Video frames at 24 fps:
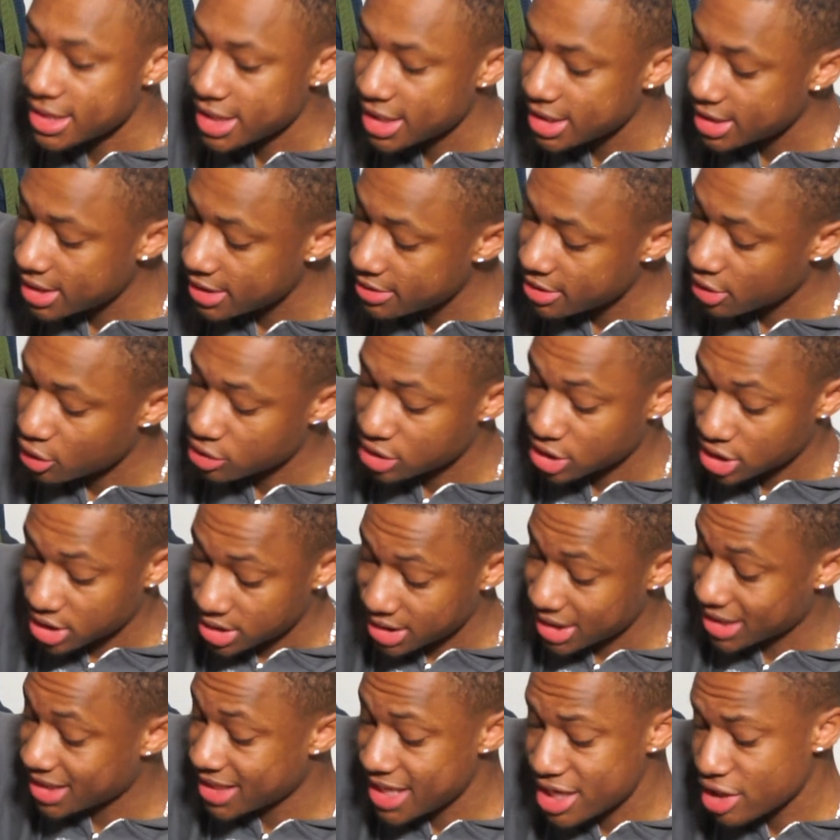then
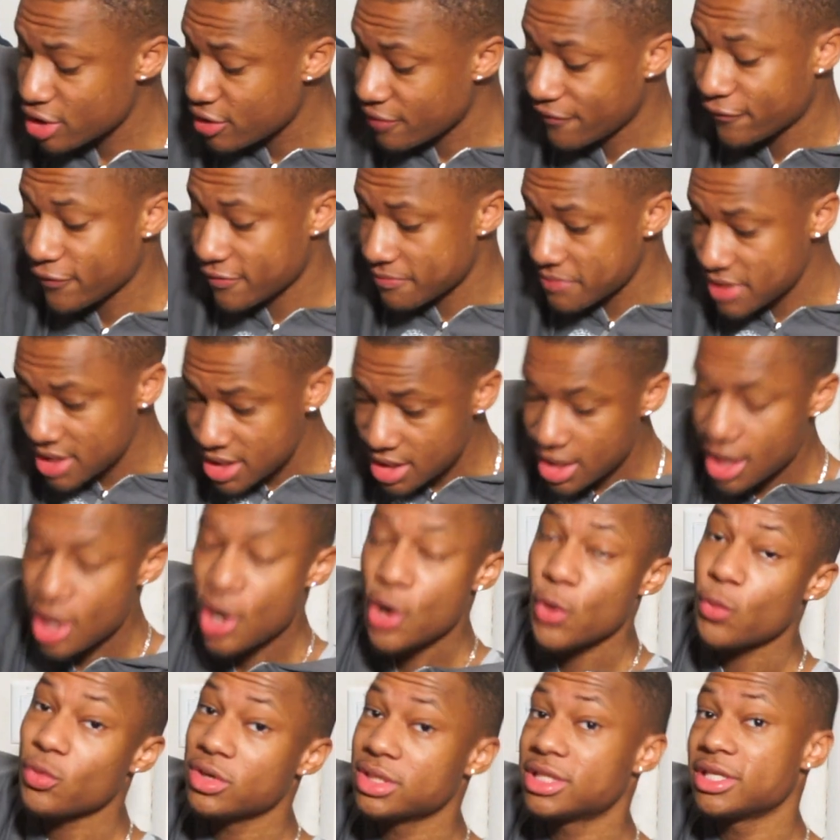the kicker for me
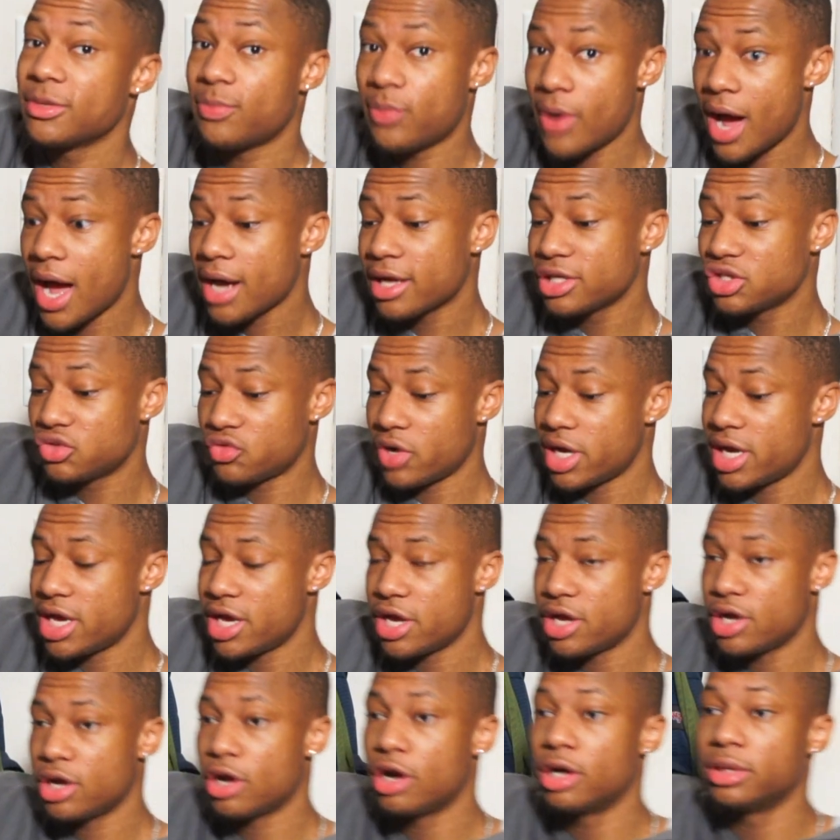was the pockets right
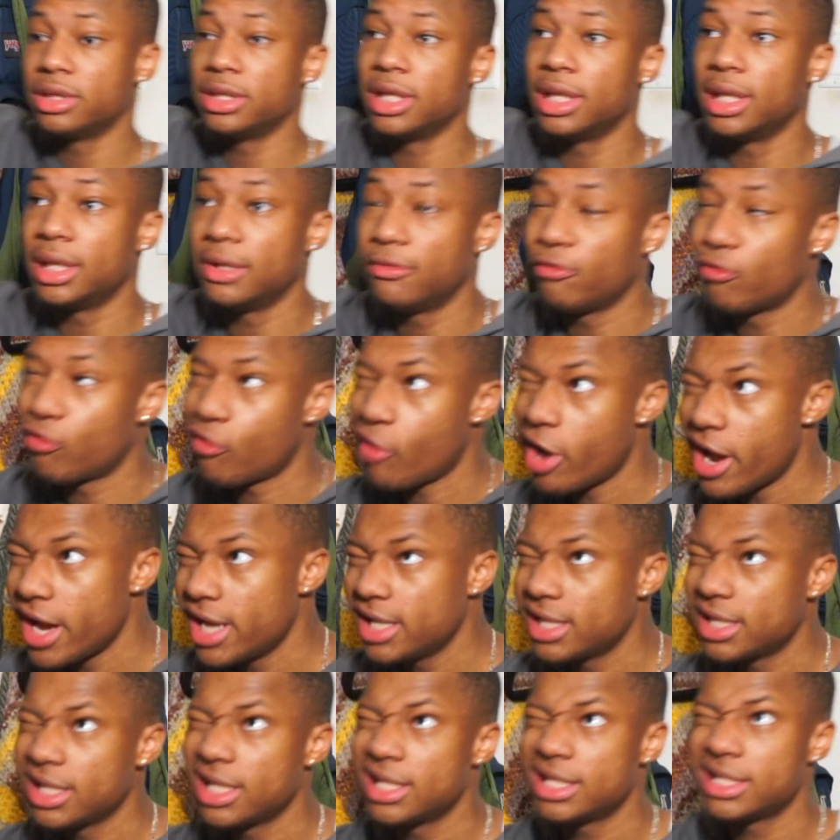here on the
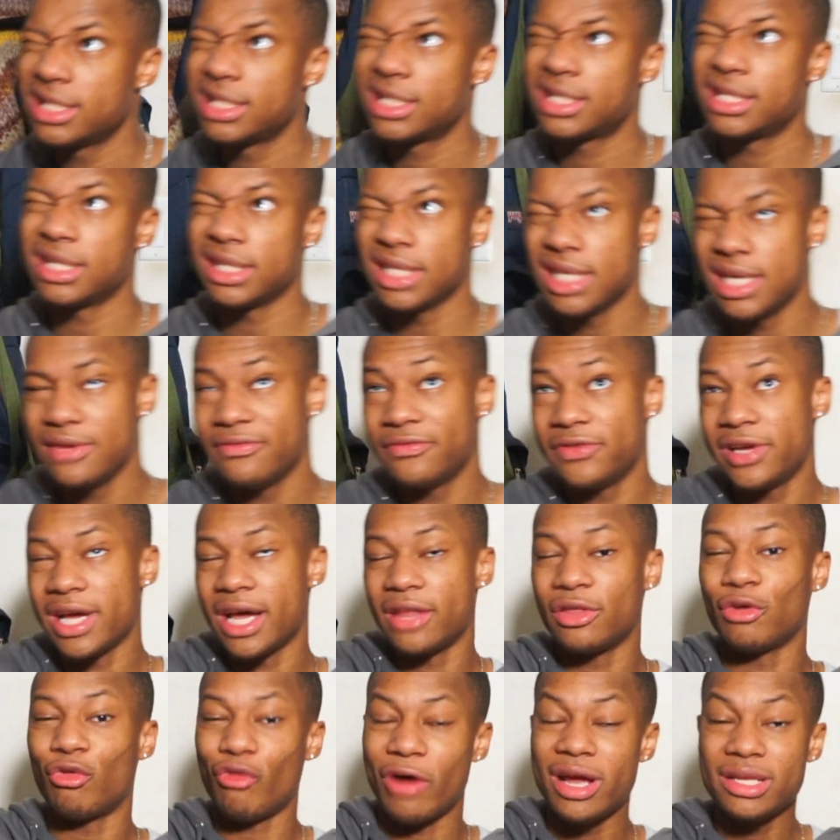right sleeve. Yeah,
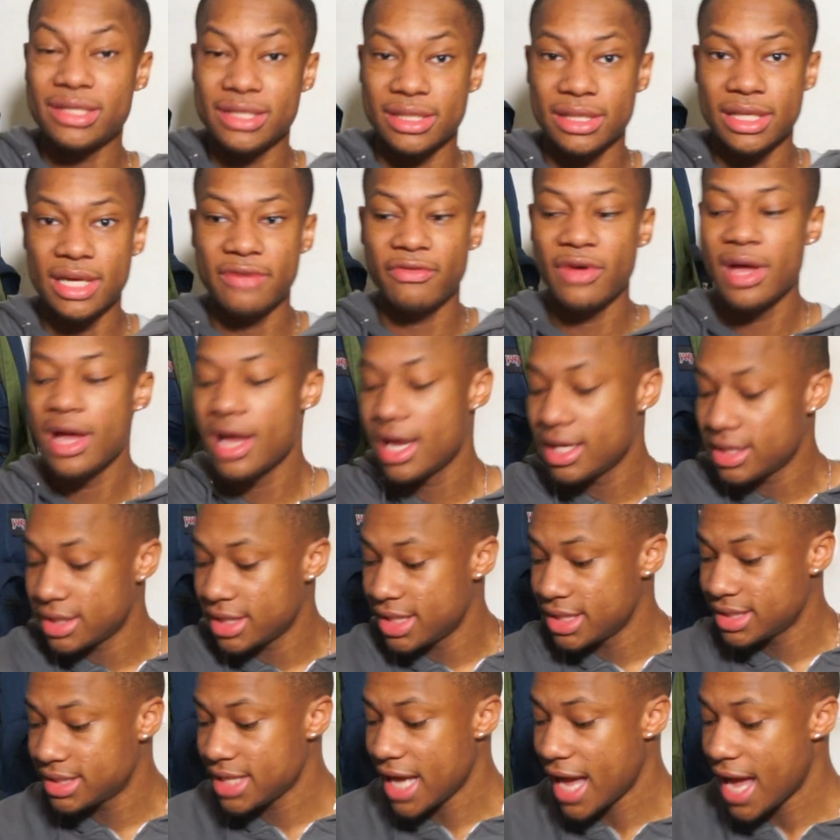the right sleeve.
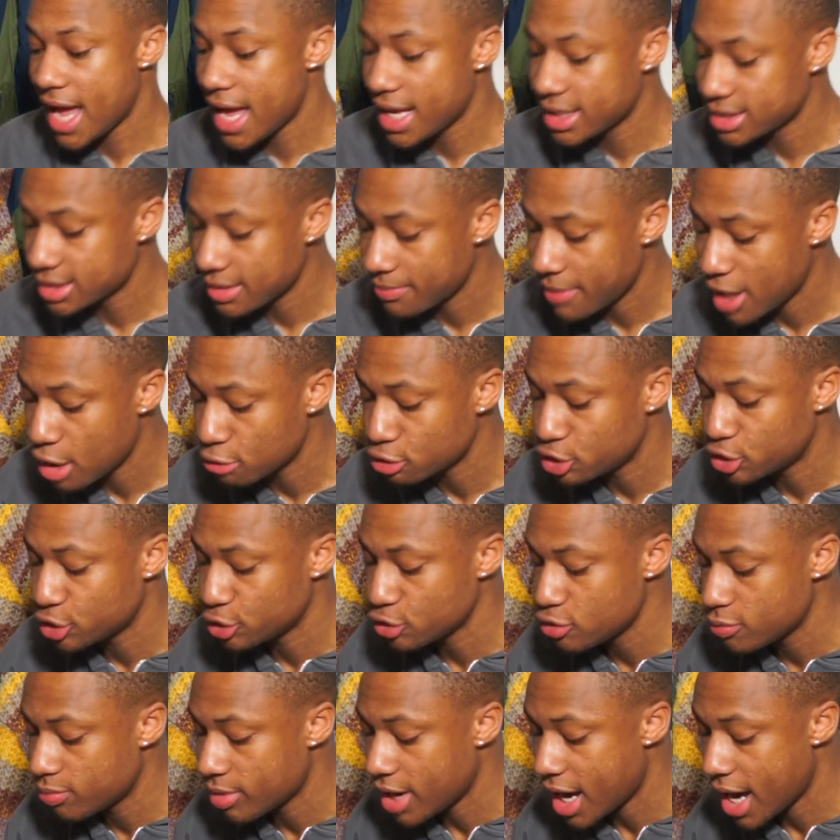This has about
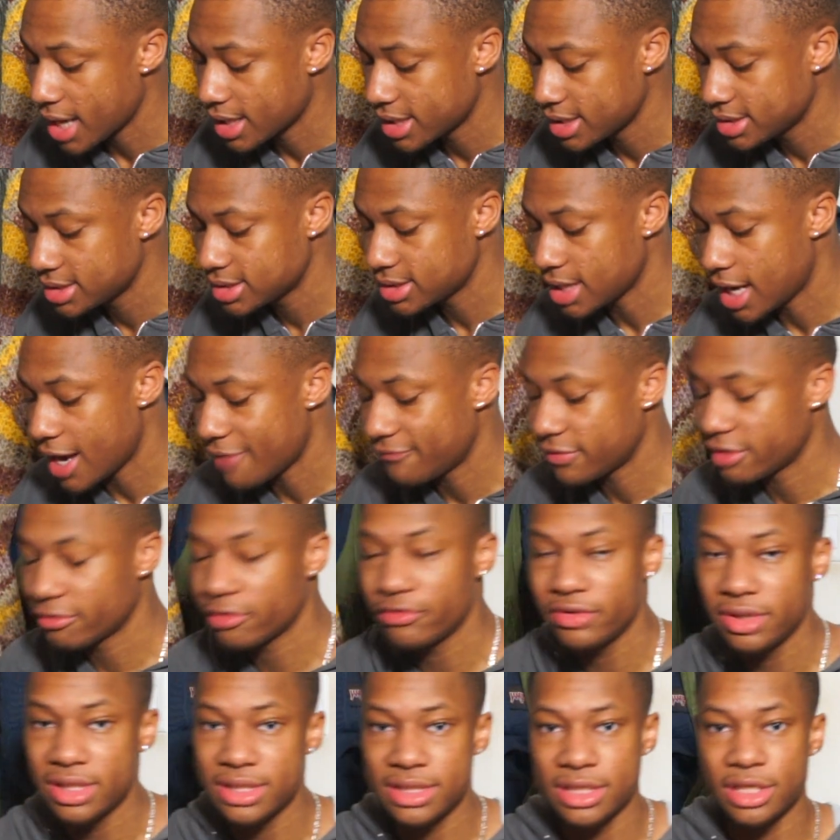2 pockets. I've never
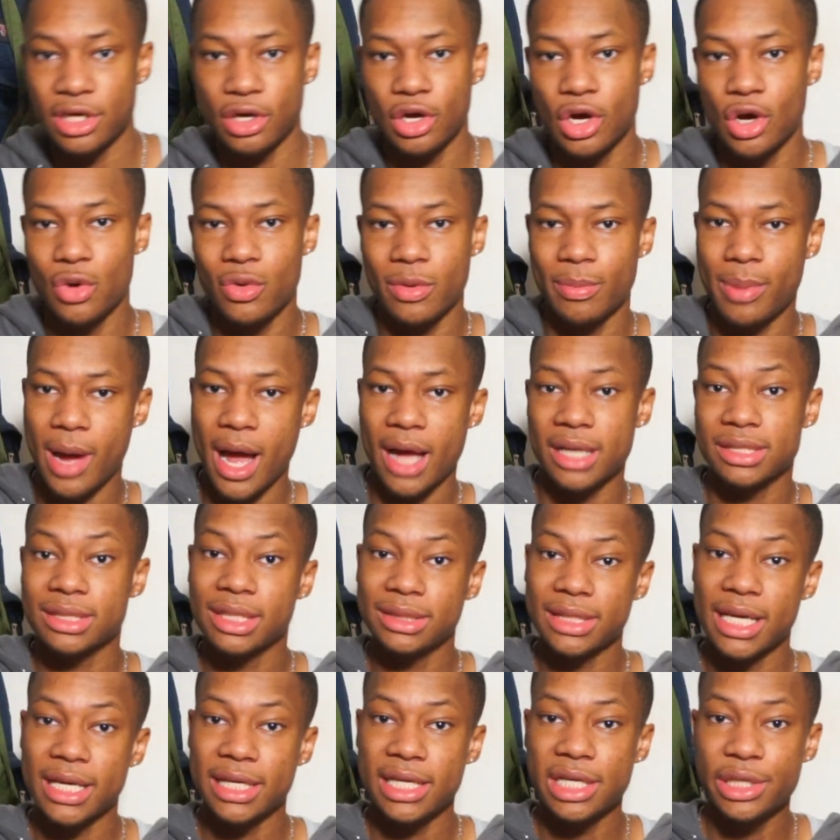really seen a coat with pockets
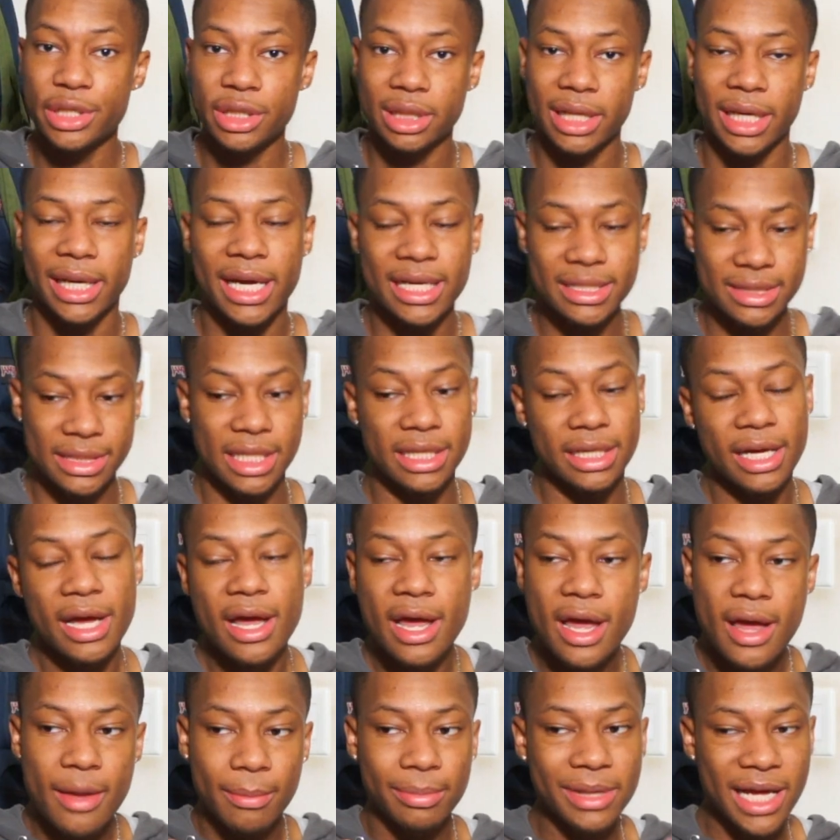like that either. Like I said,
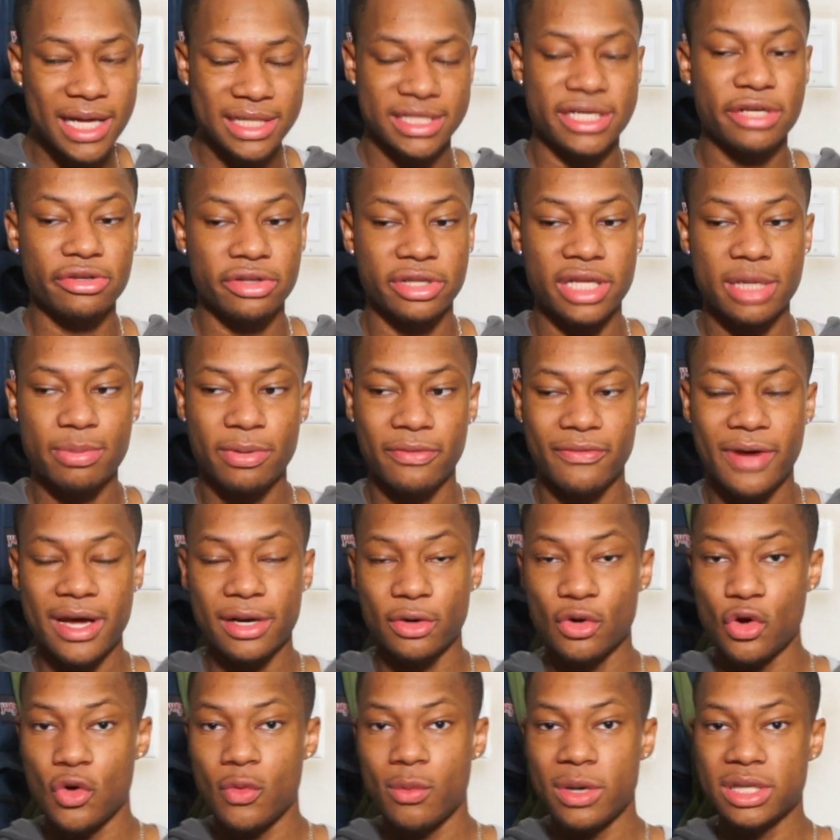Black Tailor, they provide
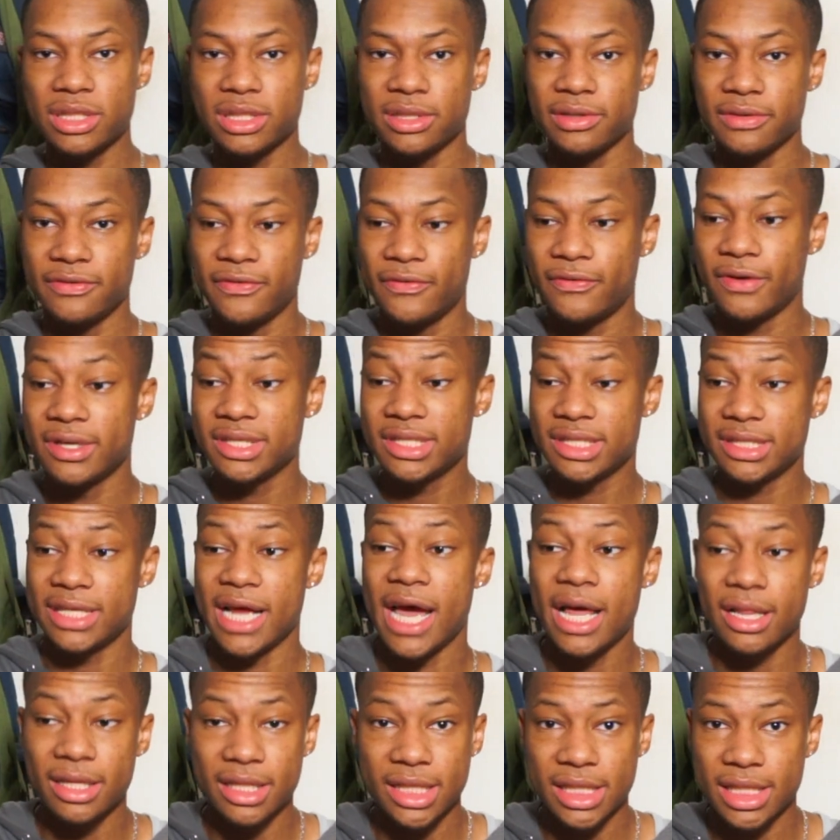a whole bunch of
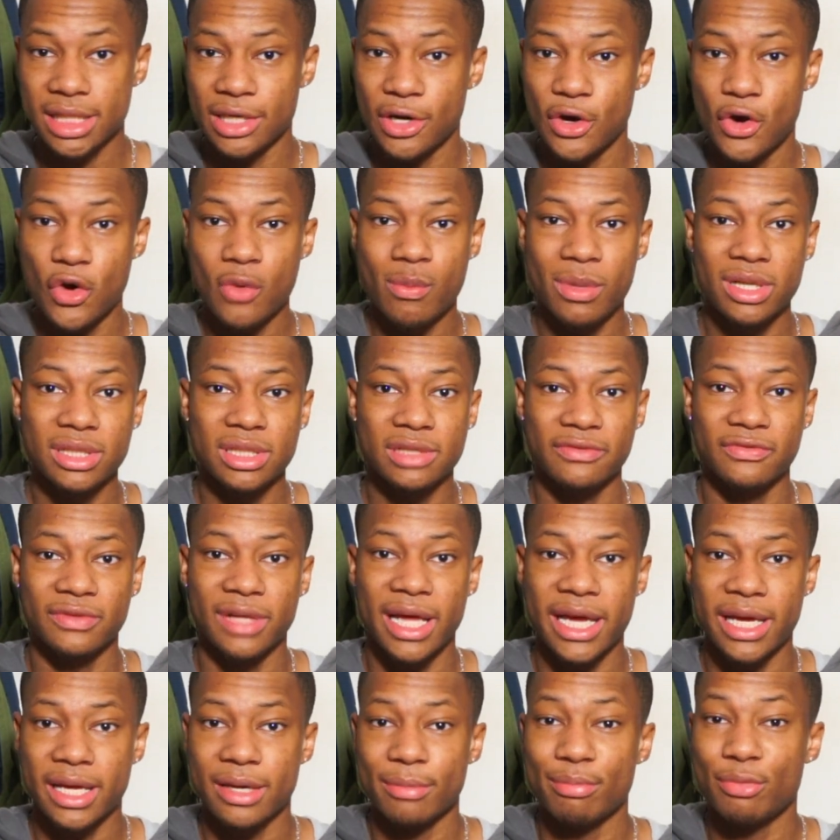functionality and a whole bunch of
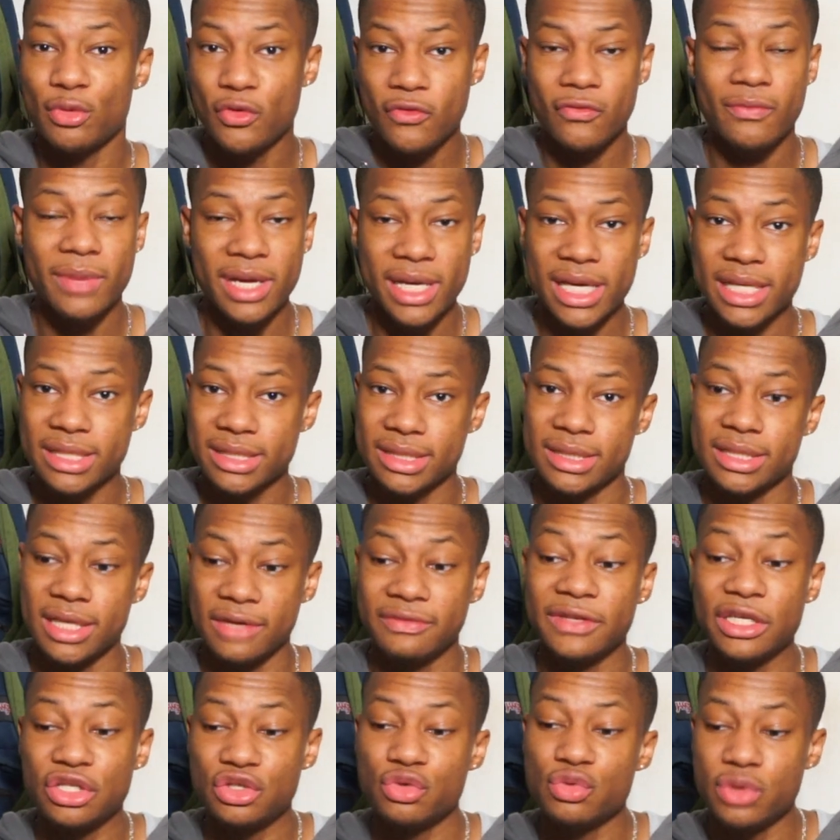like movement and
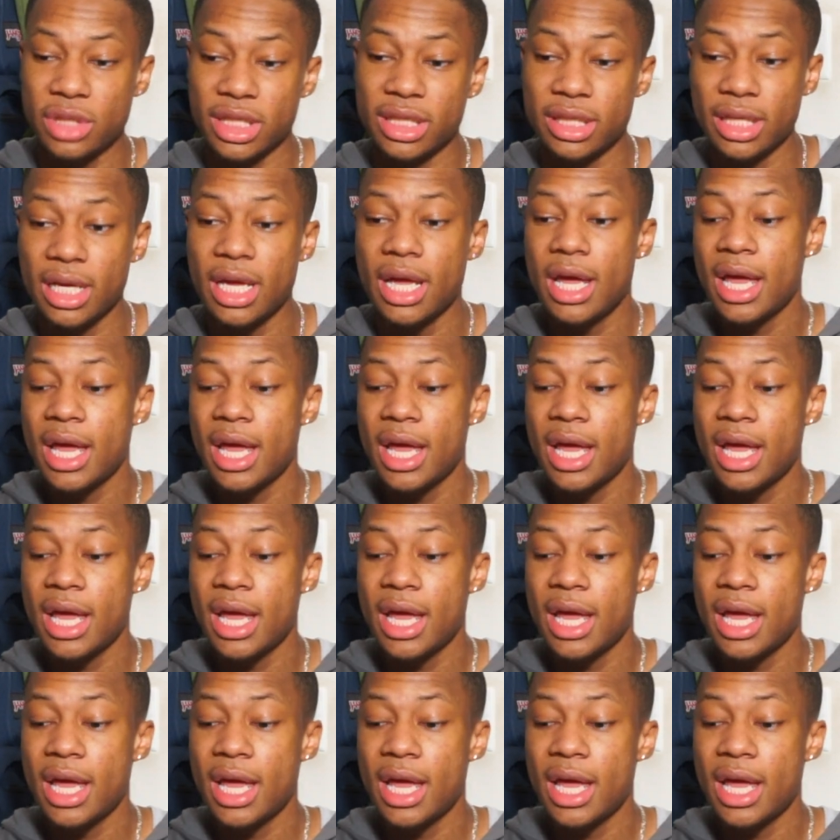stuff that you can